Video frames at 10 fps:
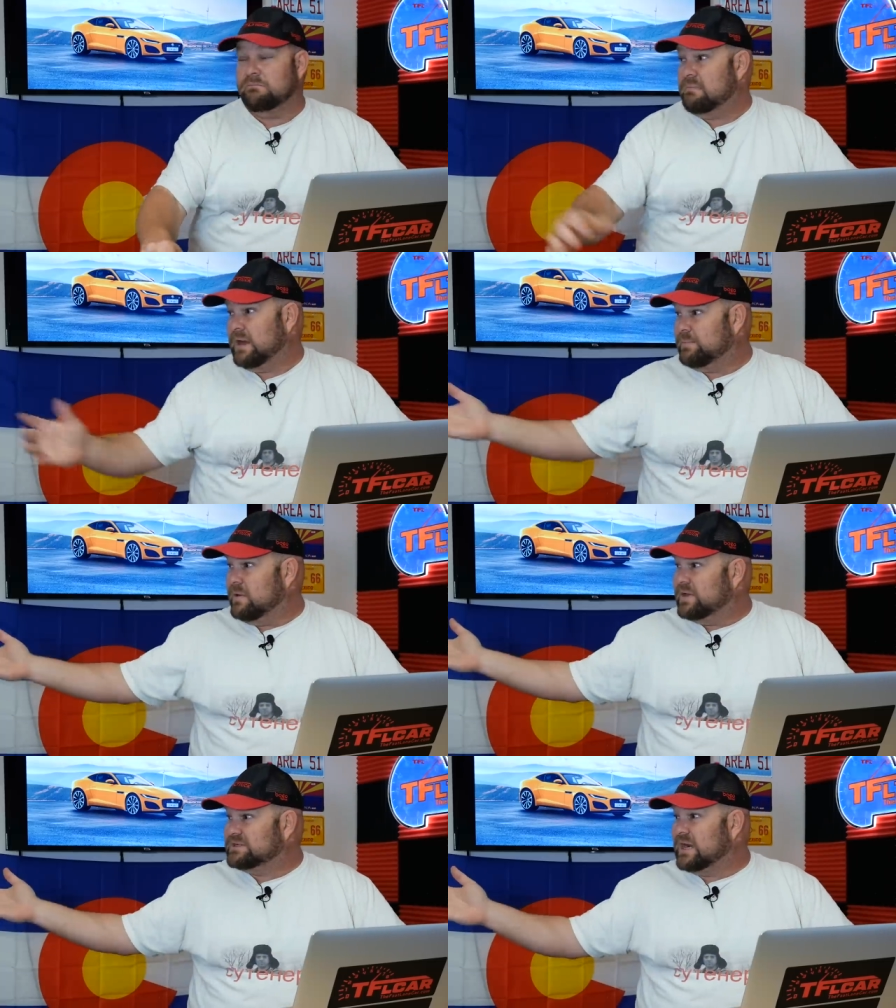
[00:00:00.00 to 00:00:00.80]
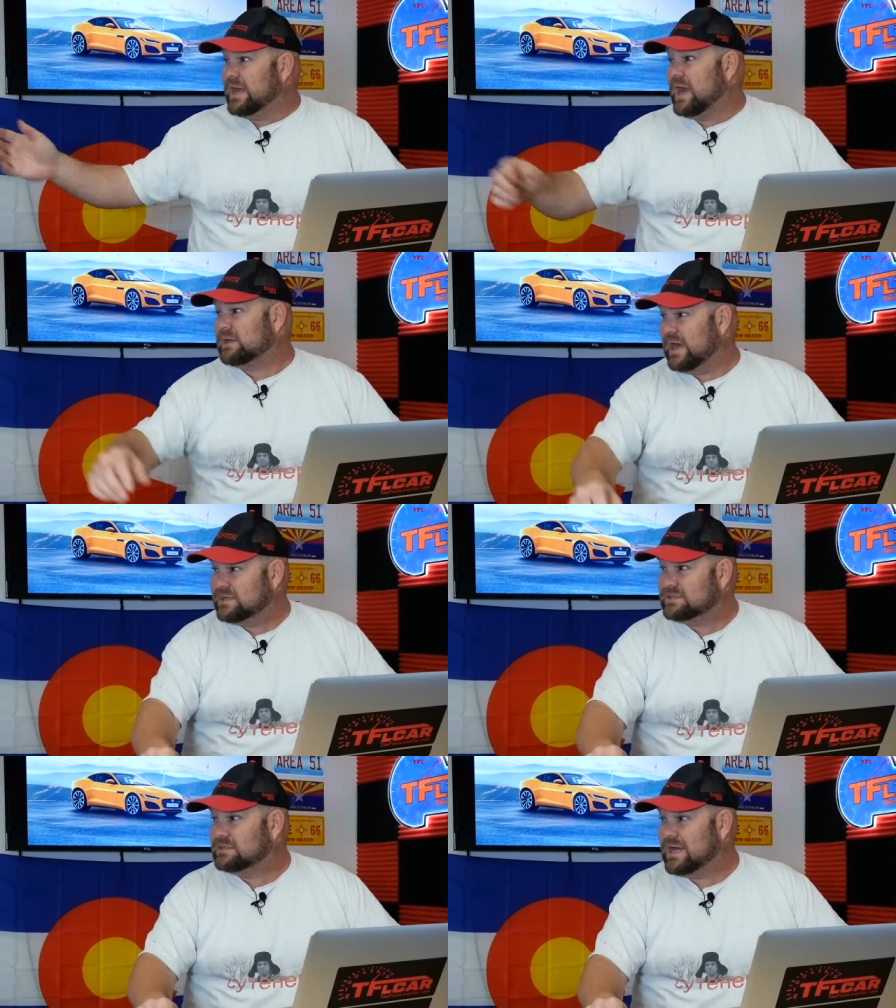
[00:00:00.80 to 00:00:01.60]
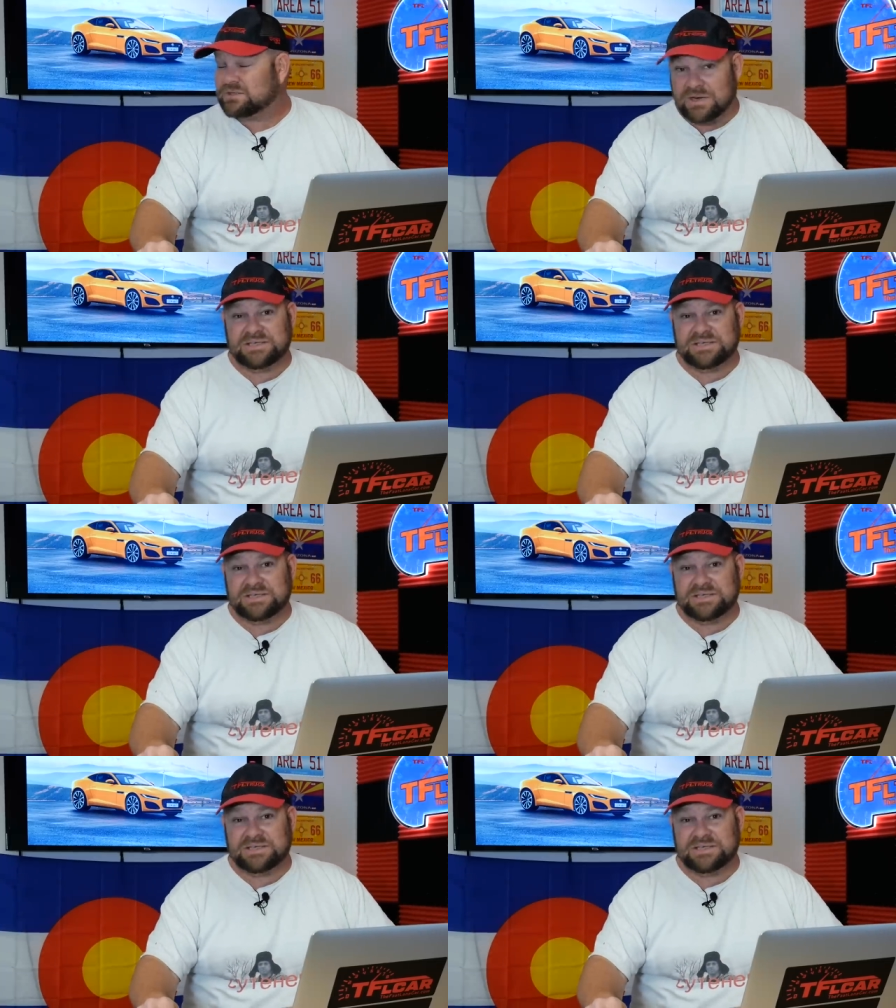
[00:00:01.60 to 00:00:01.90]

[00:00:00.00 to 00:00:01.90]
Make Buicks out of Cadillacs. That's so, what I